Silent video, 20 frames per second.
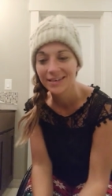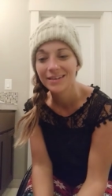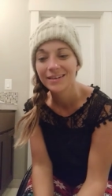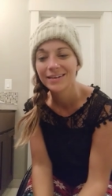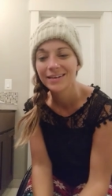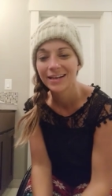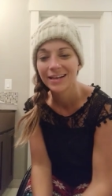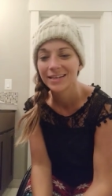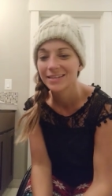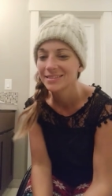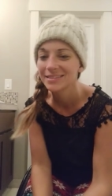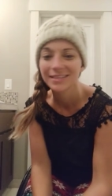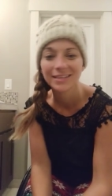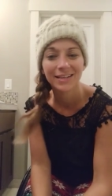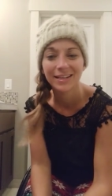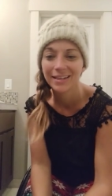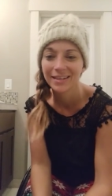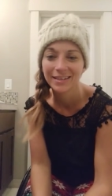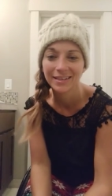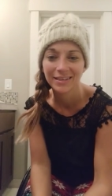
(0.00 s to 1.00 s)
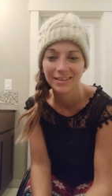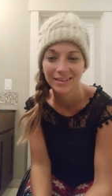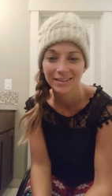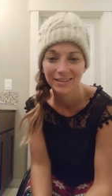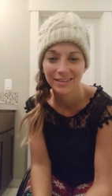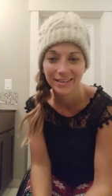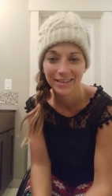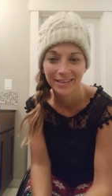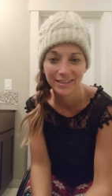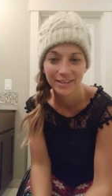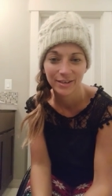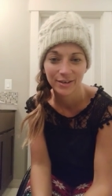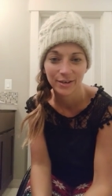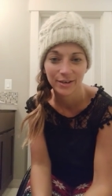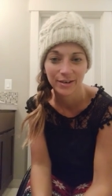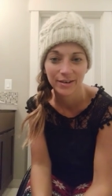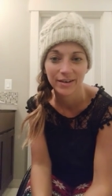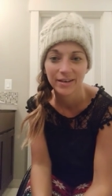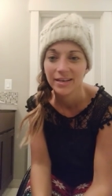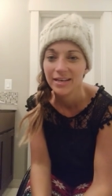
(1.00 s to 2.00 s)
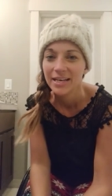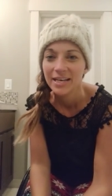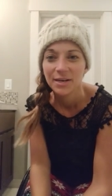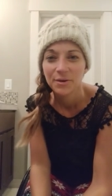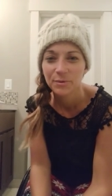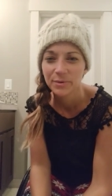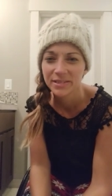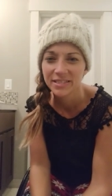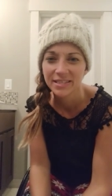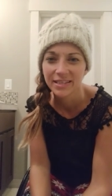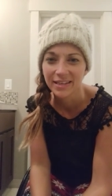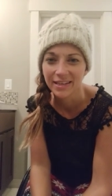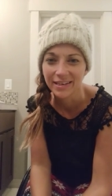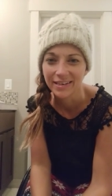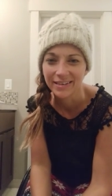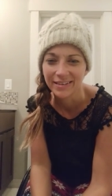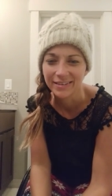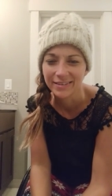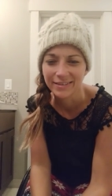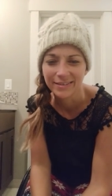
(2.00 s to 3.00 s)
nice clean clean car. It wasn't like